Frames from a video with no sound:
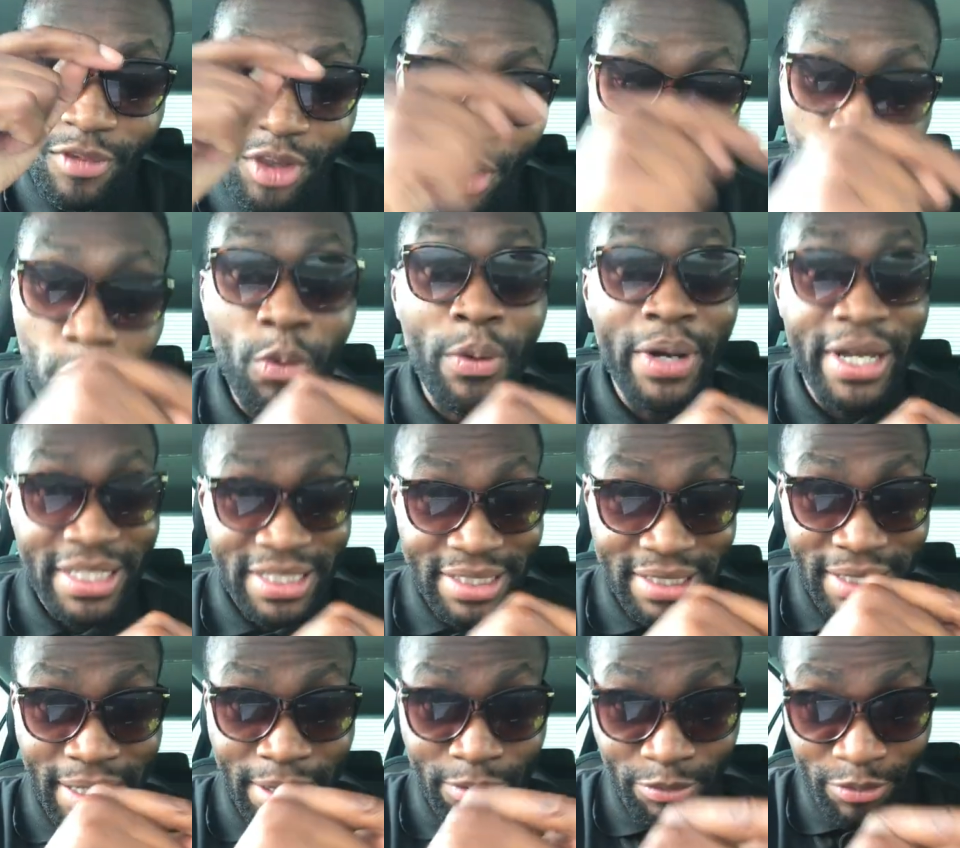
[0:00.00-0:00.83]
who
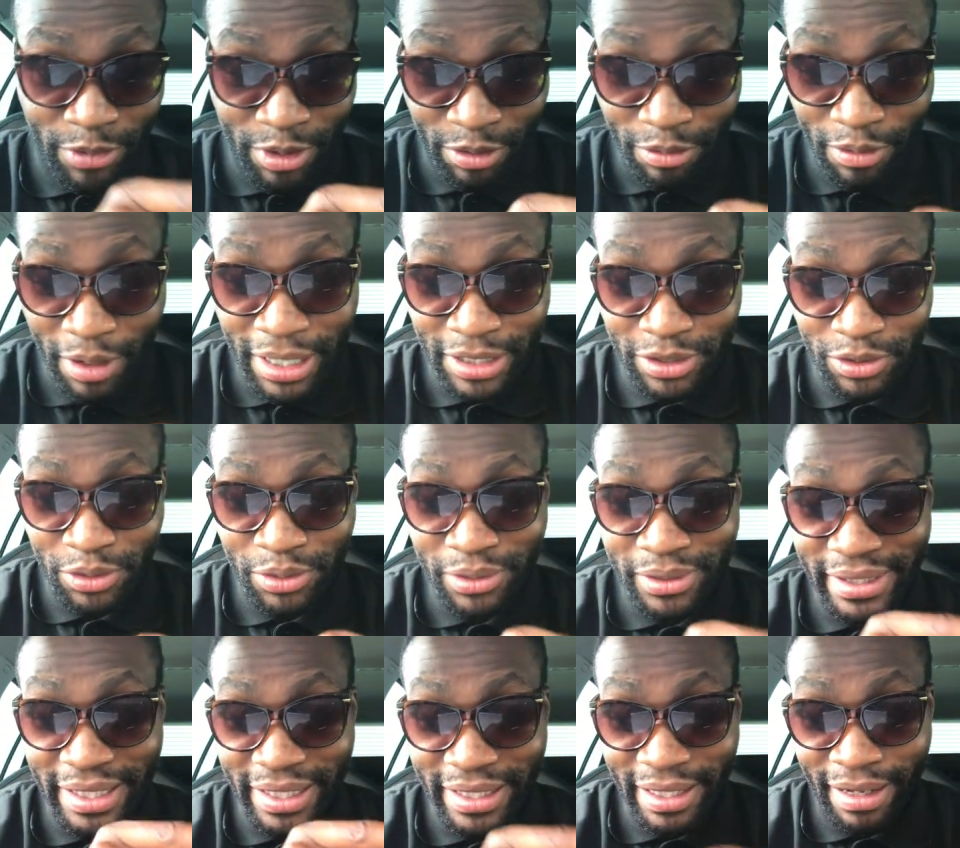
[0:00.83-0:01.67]
is, let me remind you,
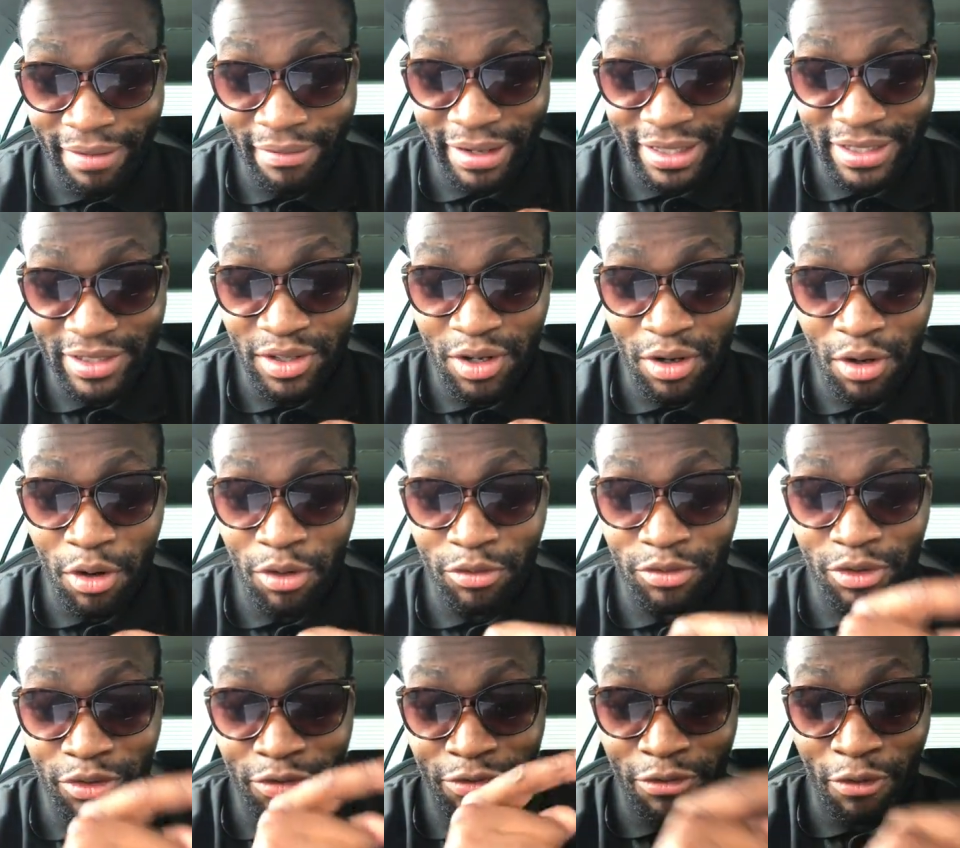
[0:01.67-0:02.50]
the director of
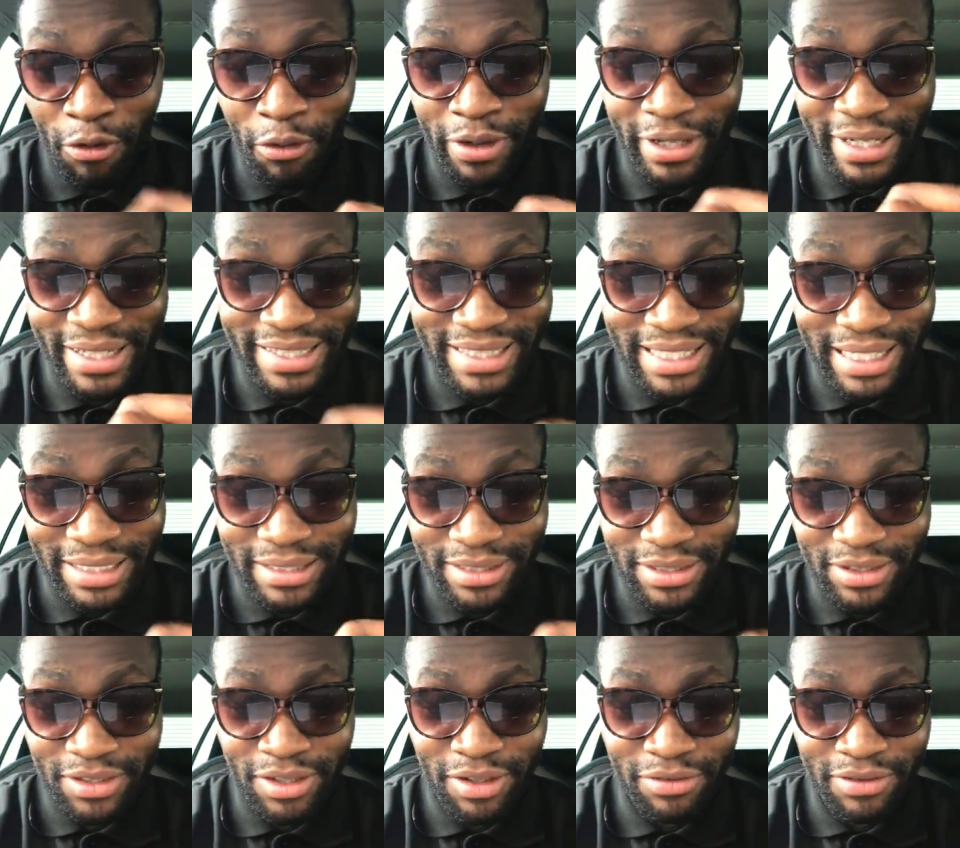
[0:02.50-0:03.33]
the Foreign
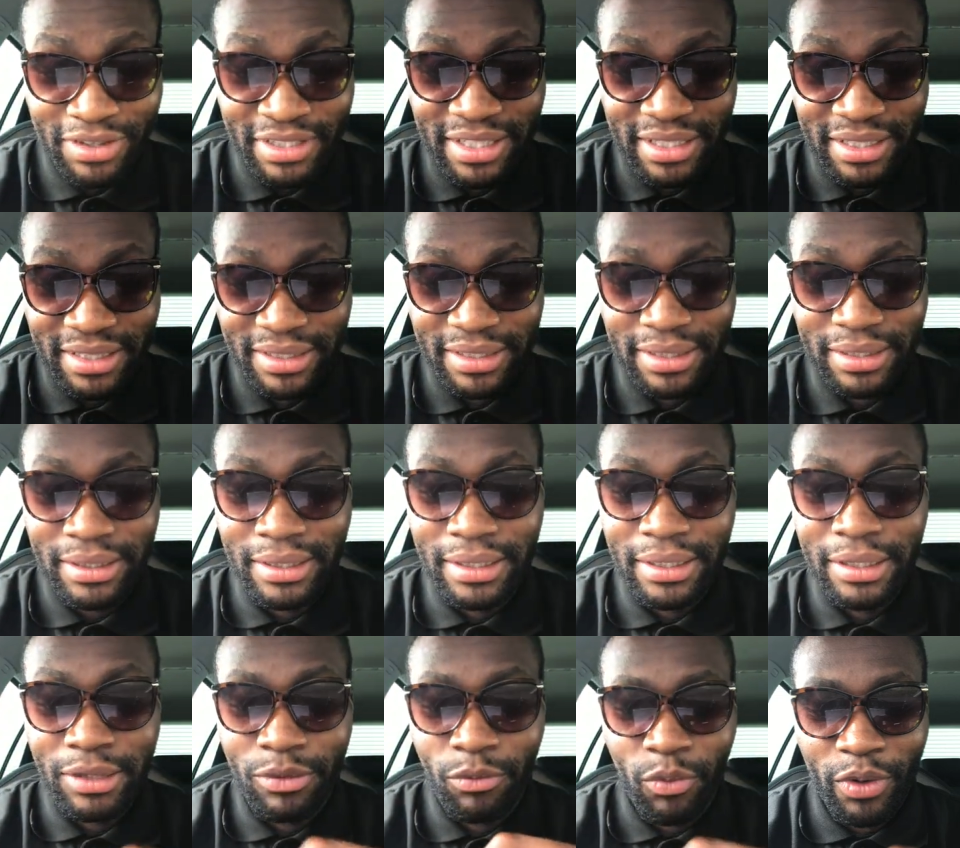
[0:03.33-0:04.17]
Intelligence Services,
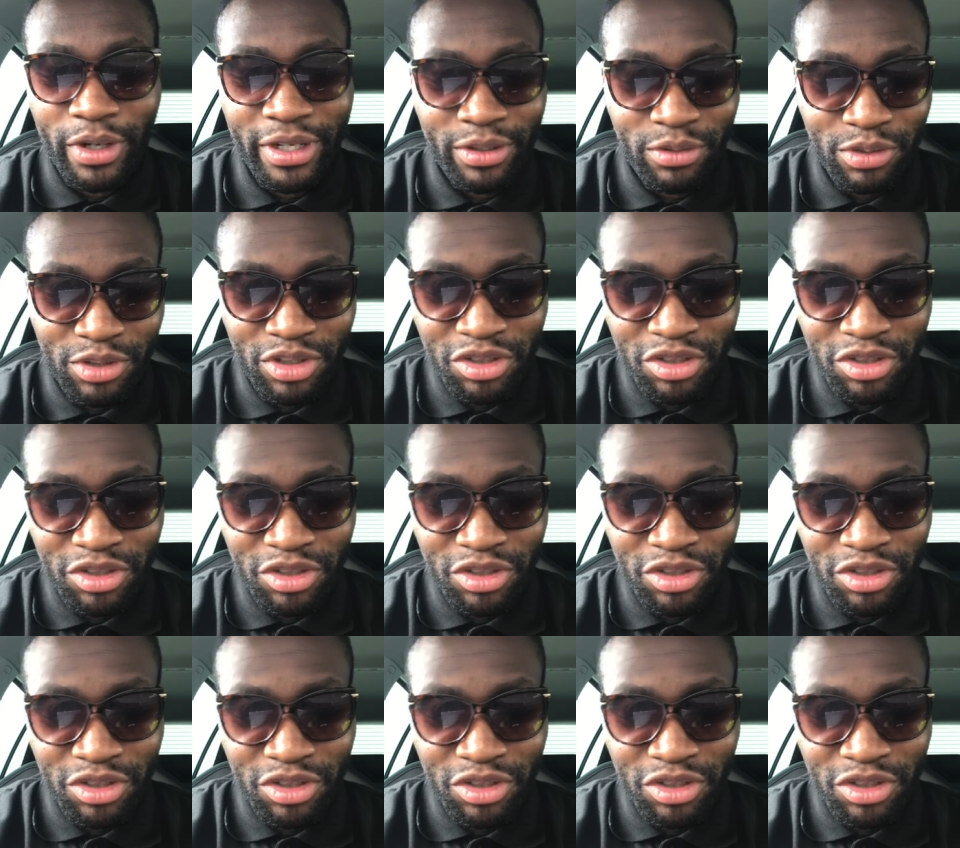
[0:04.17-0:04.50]
when he was